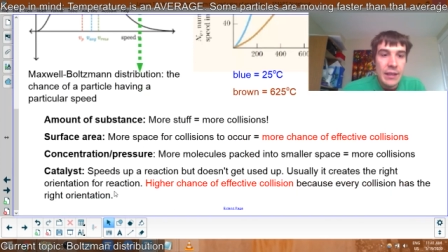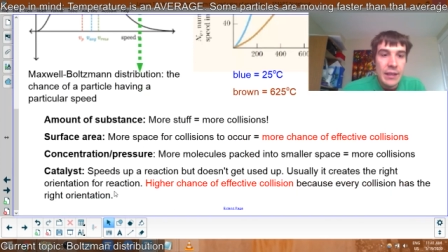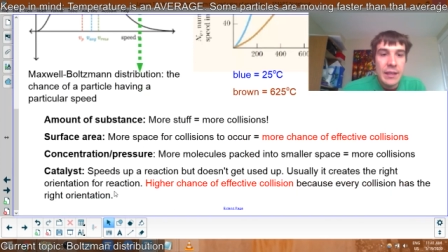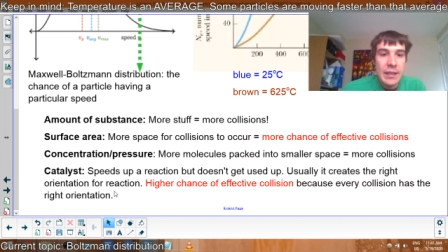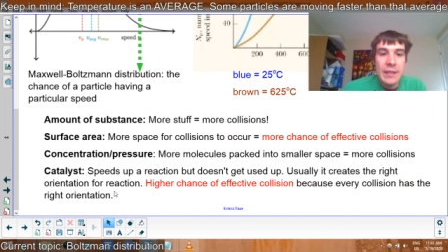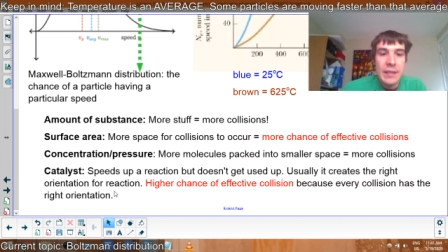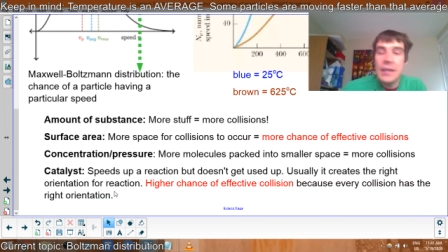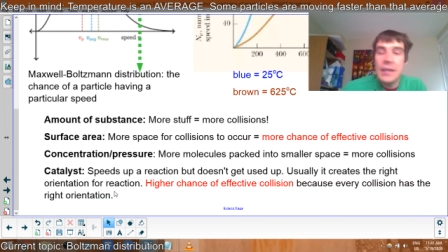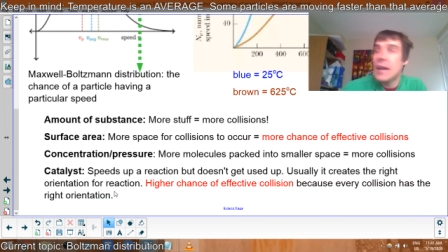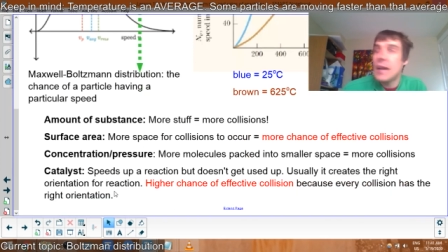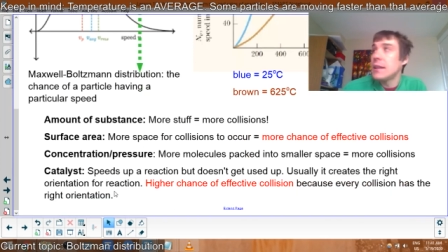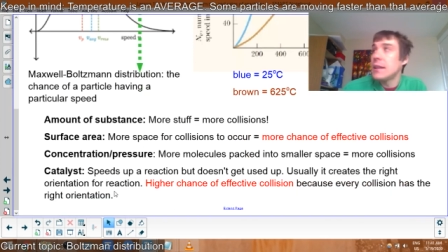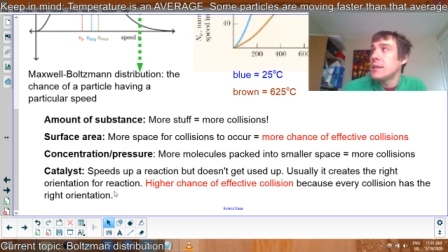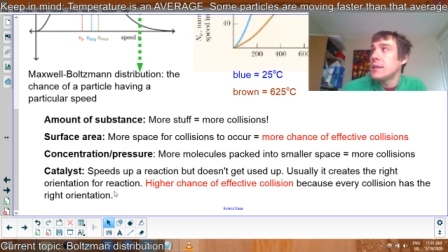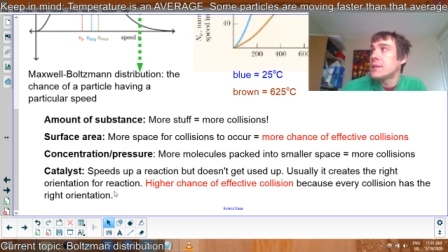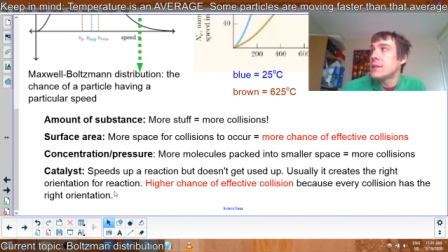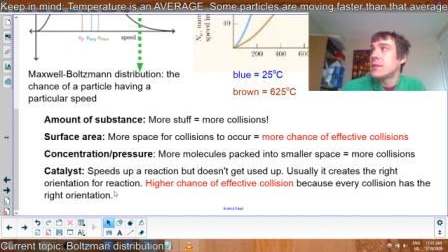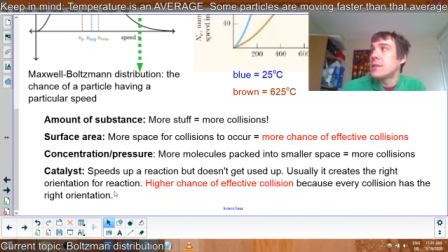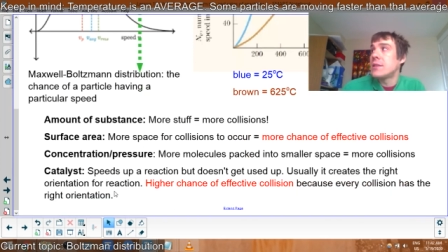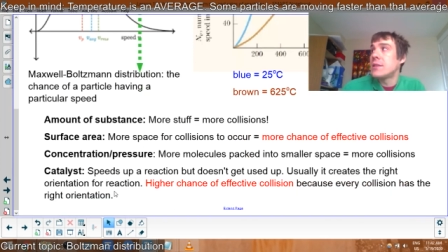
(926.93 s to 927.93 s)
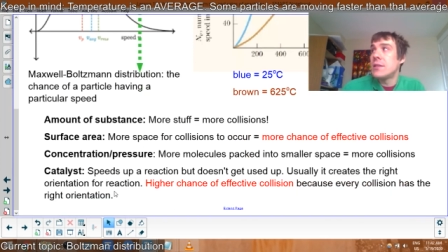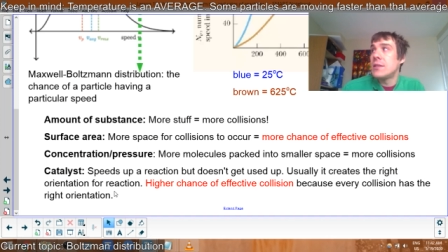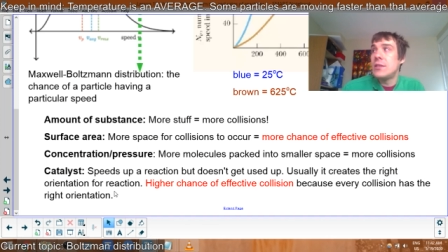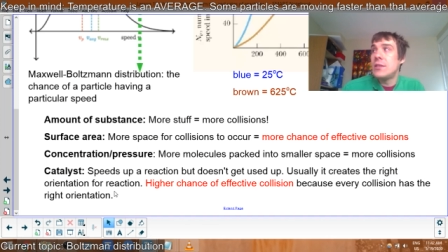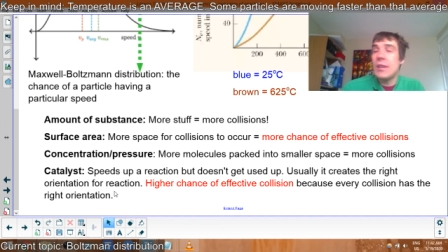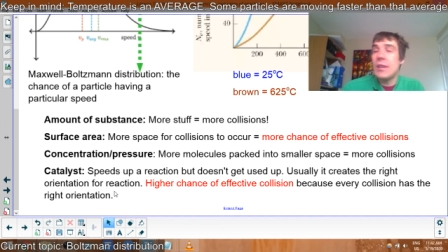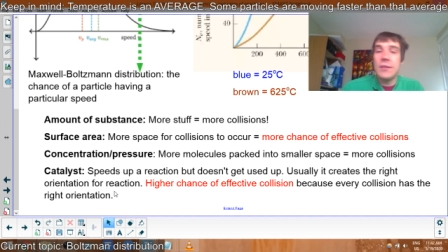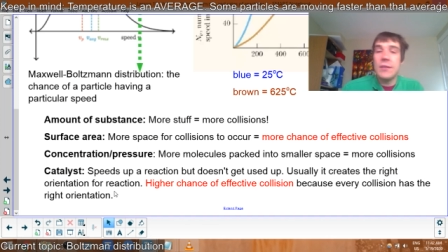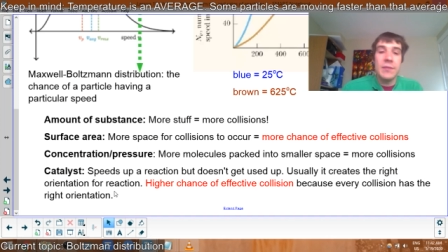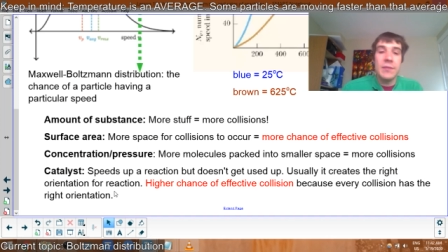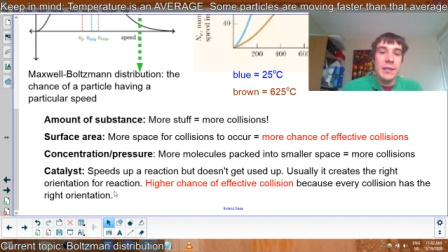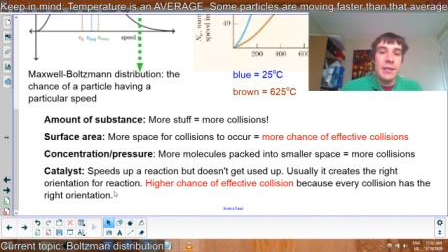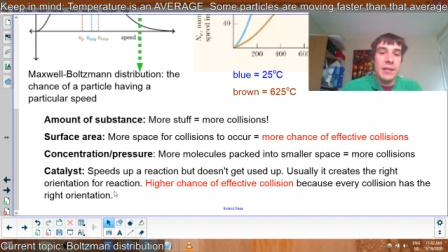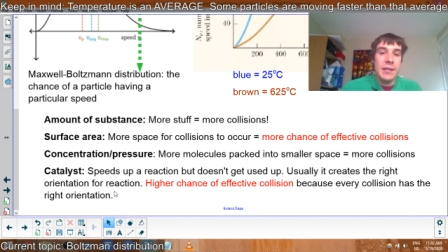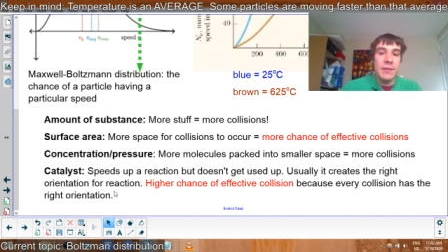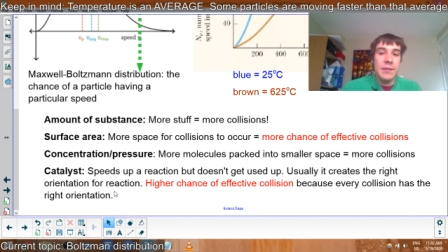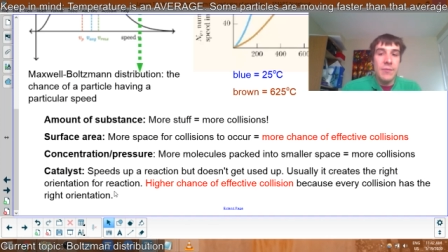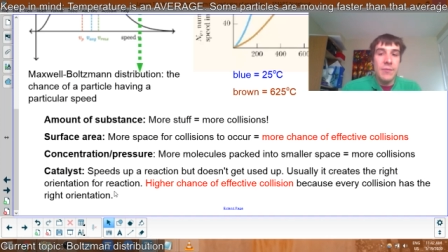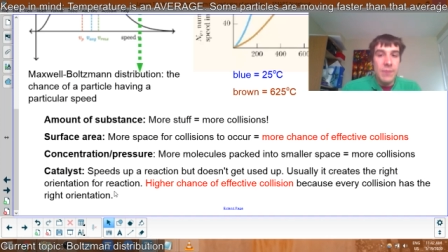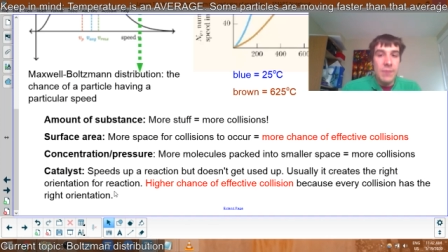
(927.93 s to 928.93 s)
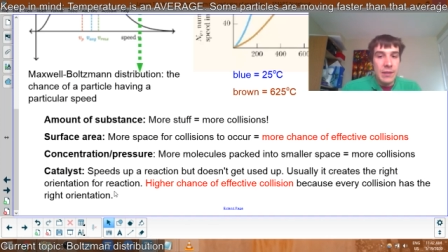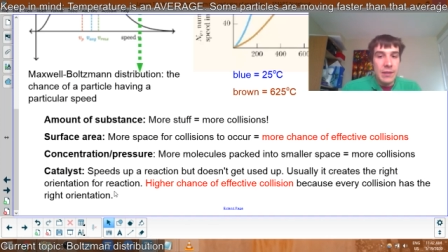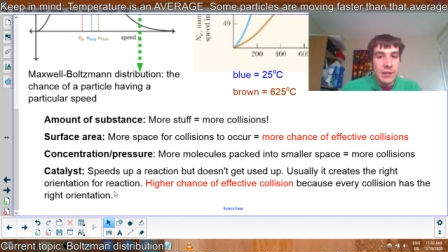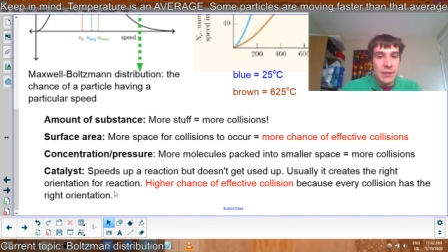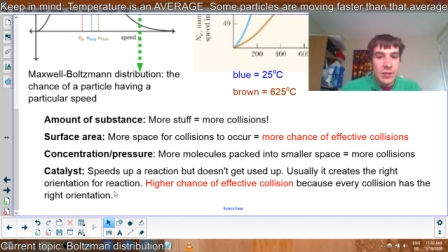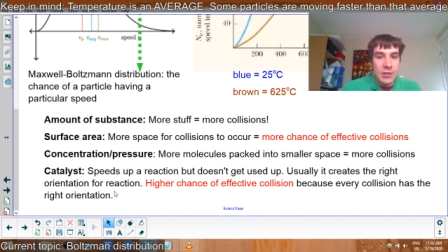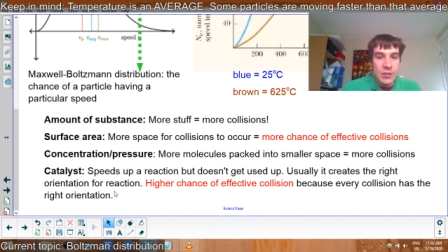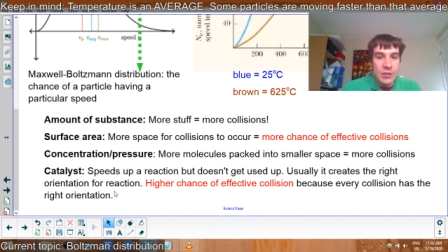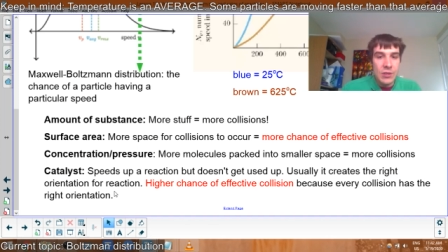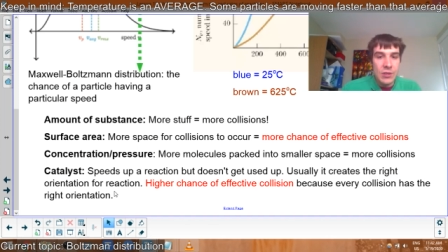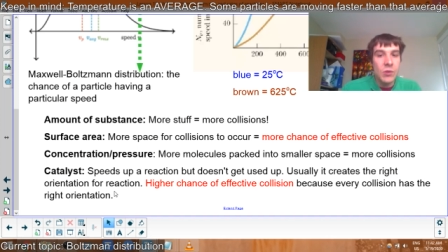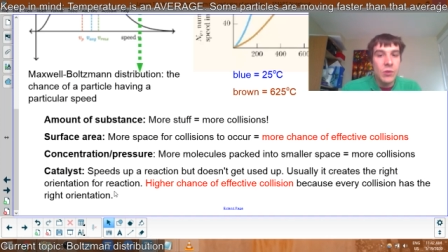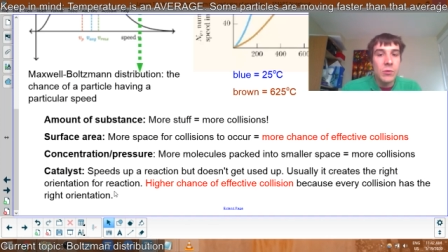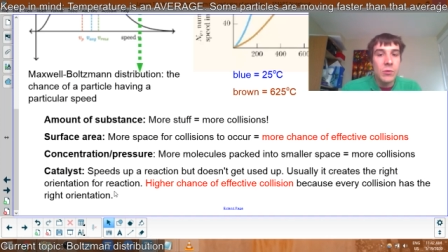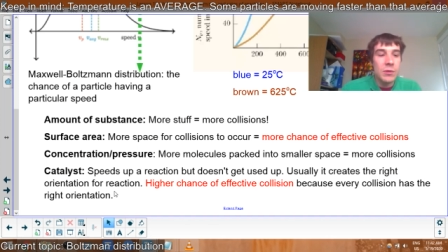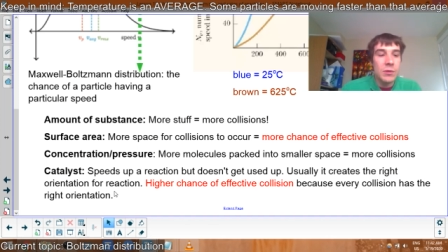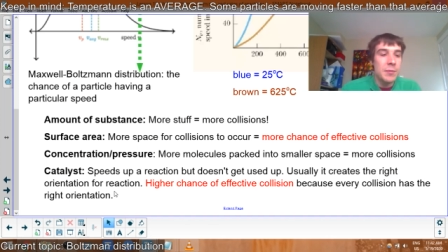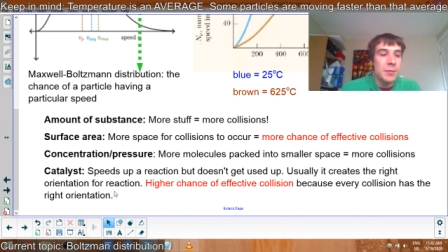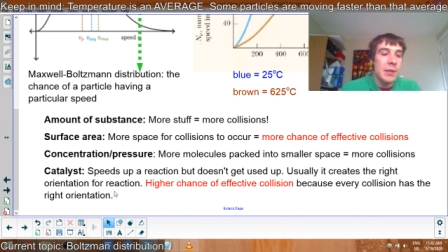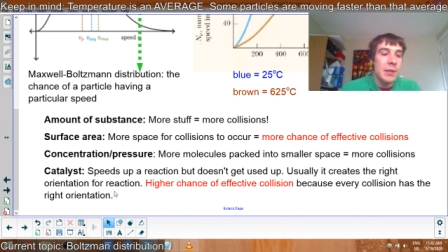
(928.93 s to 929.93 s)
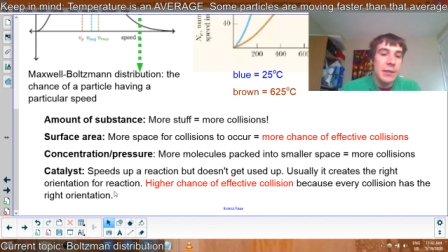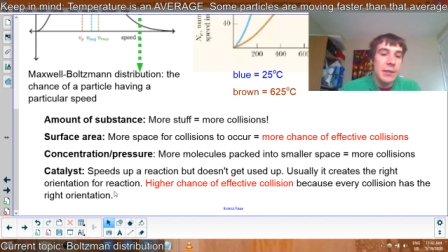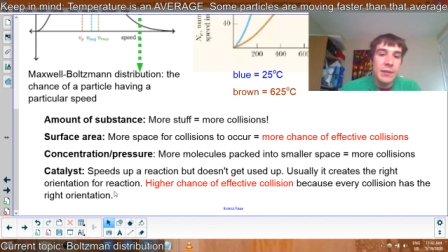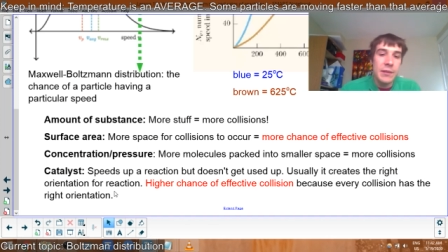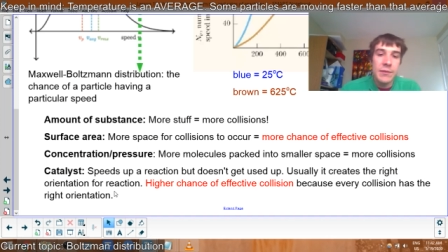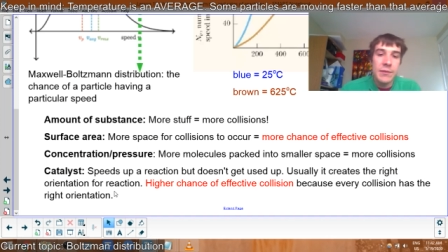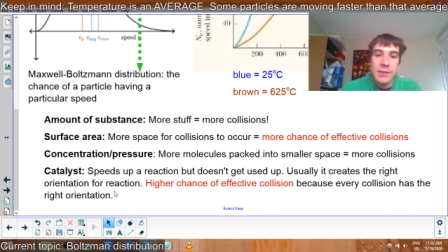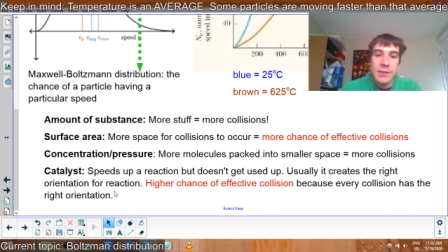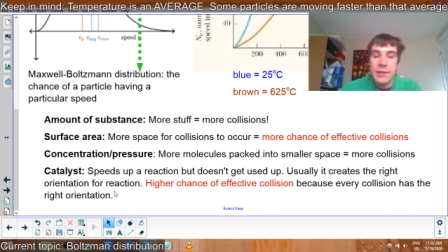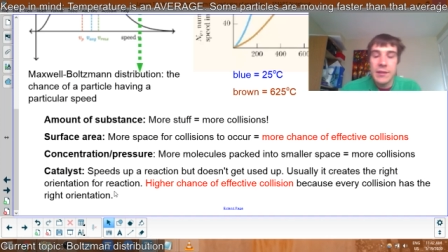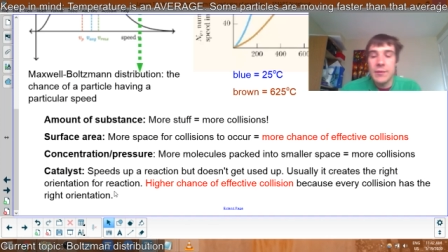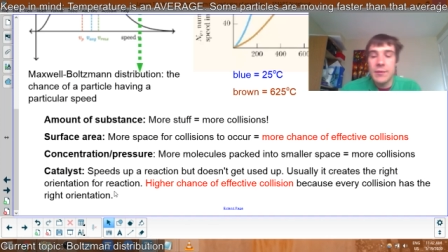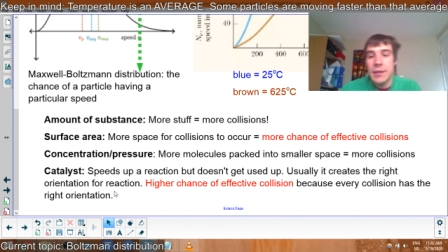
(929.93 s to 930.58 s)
Catalysts generally will just hold molecules in the